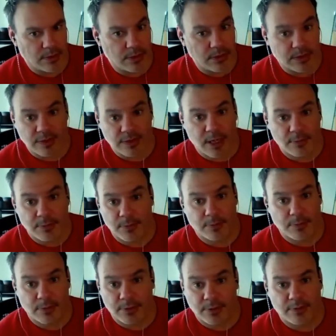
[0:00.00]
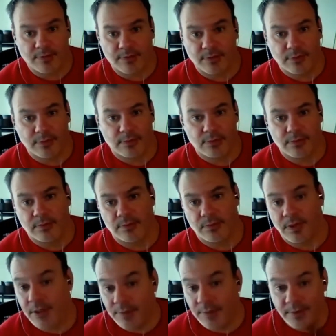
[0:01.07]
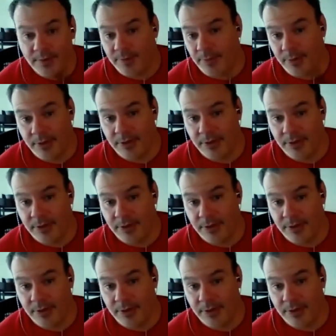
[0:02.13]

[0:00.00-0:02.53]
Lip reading: is not what we're looking for. Even if we